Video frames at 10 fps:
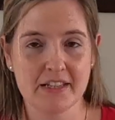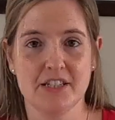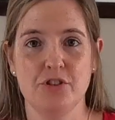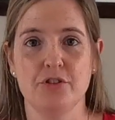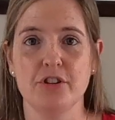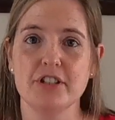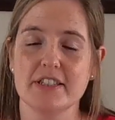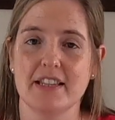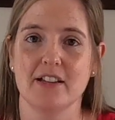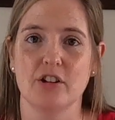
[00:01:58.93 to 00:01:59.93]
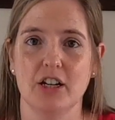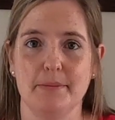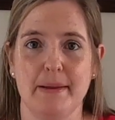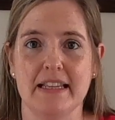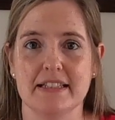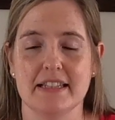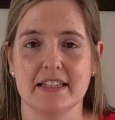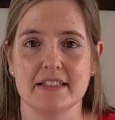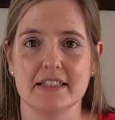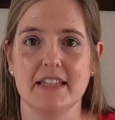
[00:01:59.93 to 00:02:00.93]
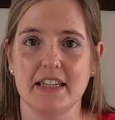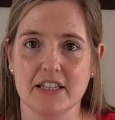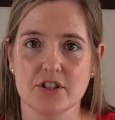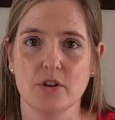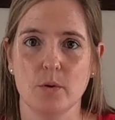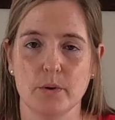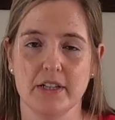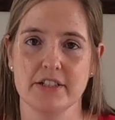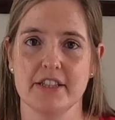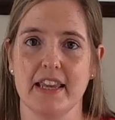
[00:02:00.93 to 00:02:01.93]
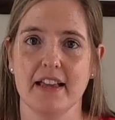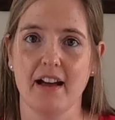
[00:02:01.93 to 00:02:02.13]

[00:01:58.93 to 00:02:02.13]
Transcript: Did you notice that God makes things each according to their